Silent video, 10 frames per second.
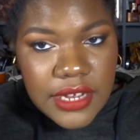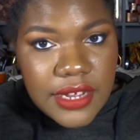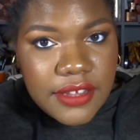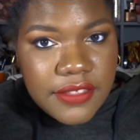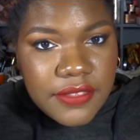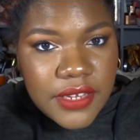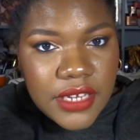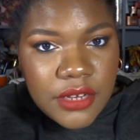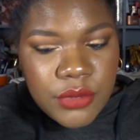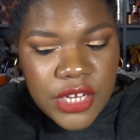I think
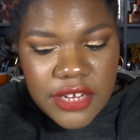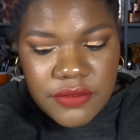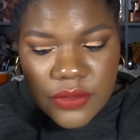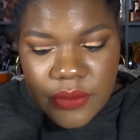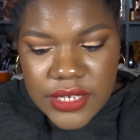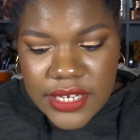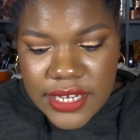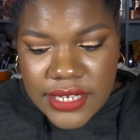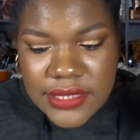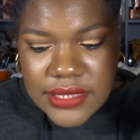I will have to
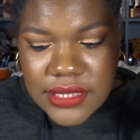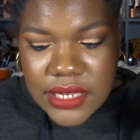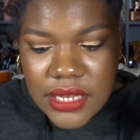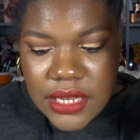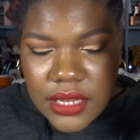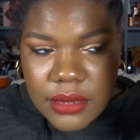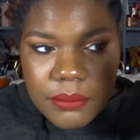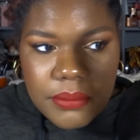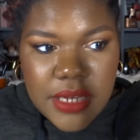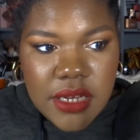guess
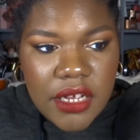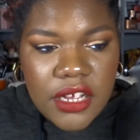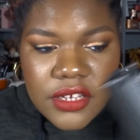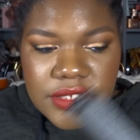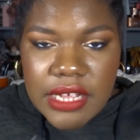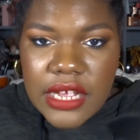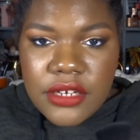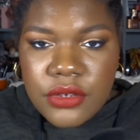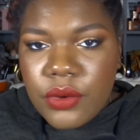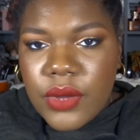because I
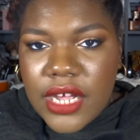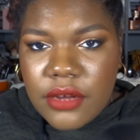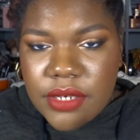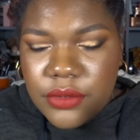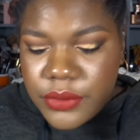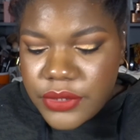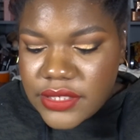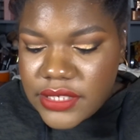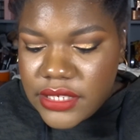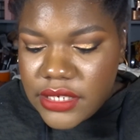know how it
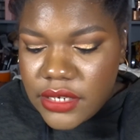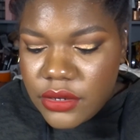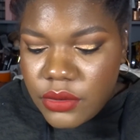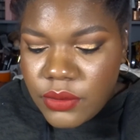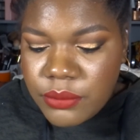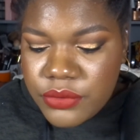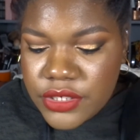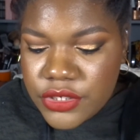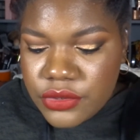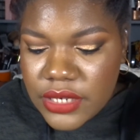works in Kiko. I'm pretty
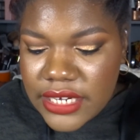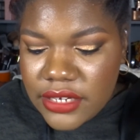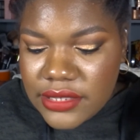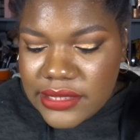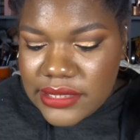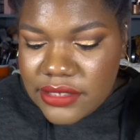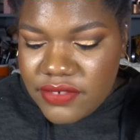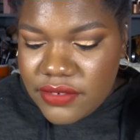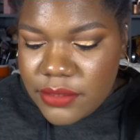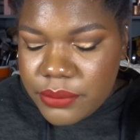sure I got this
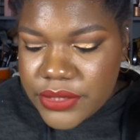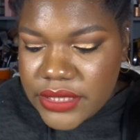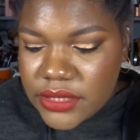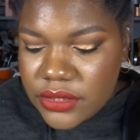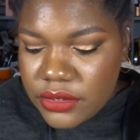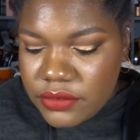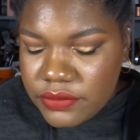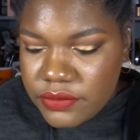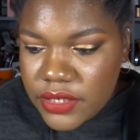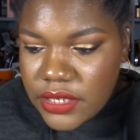50%
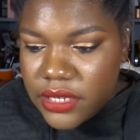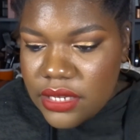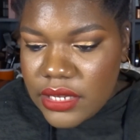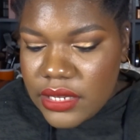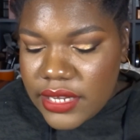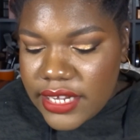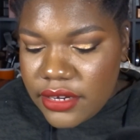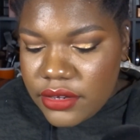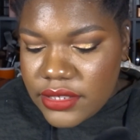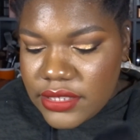off. I
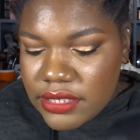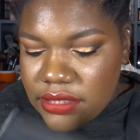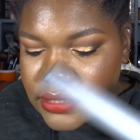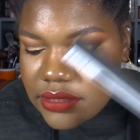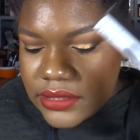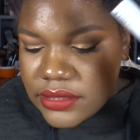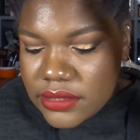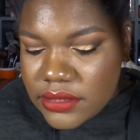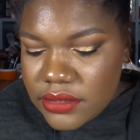got this